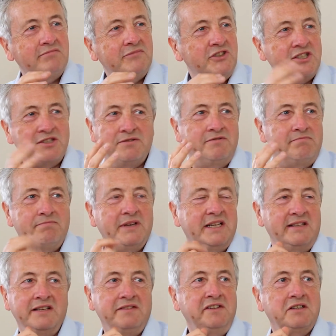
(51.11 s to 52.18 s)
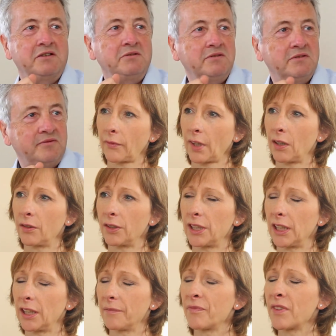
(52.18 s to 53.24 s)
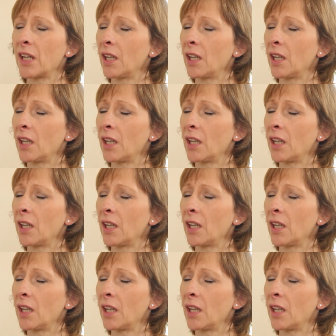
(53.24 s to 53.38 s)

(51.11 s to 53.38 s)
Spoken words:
just being difficult. Oh dear.